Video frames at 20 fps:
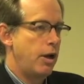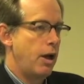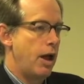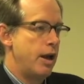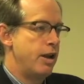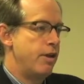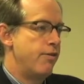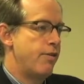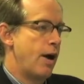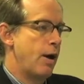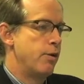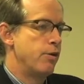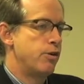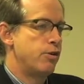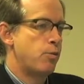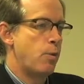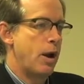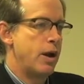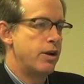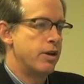And he found
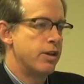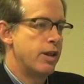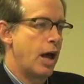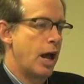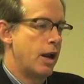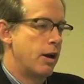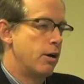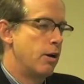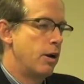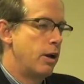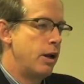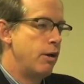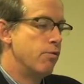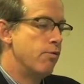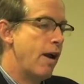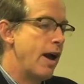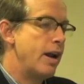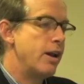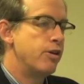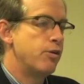his way to that. He
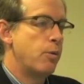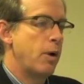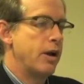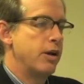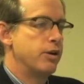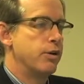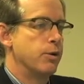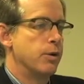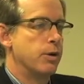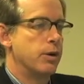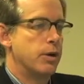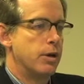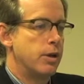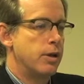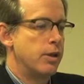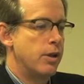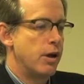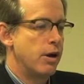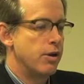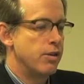read his way to
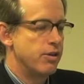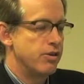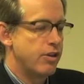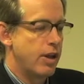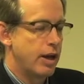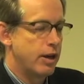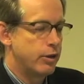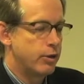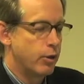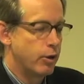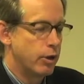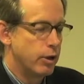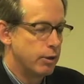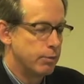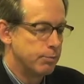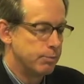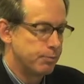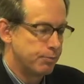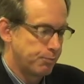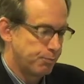it there in the sanatorium.